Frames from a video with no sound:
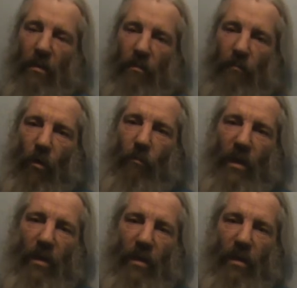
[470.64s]
Malt
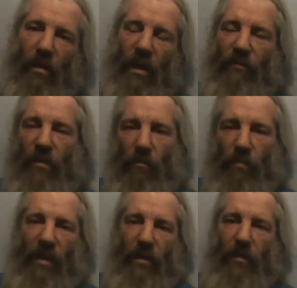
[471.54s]
Miller haven't got
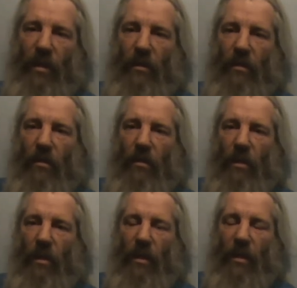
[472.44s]
back to me
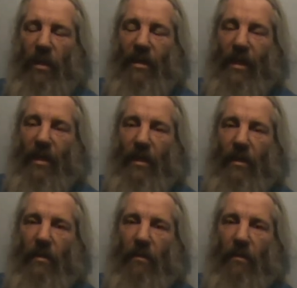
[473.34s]
again.